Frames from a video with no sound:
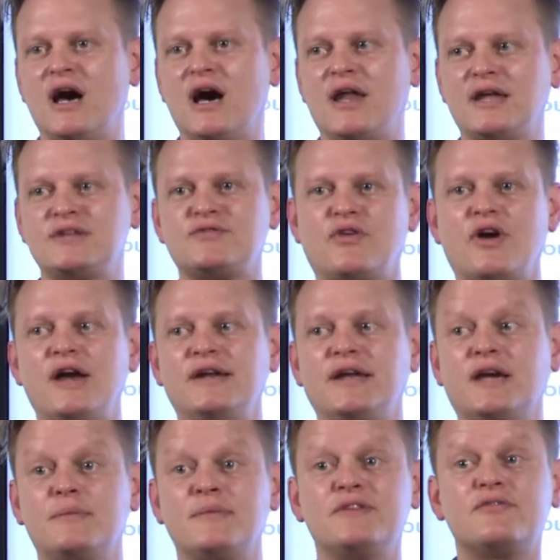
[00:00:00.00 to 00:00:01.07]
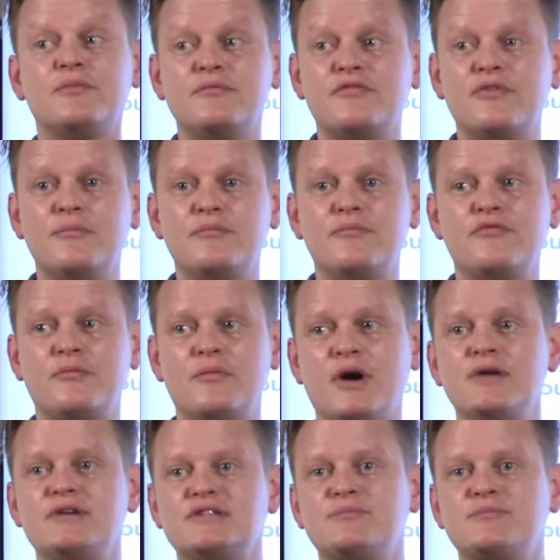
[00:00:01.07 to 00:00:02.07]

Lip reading: and that's frightening. I mean, from my own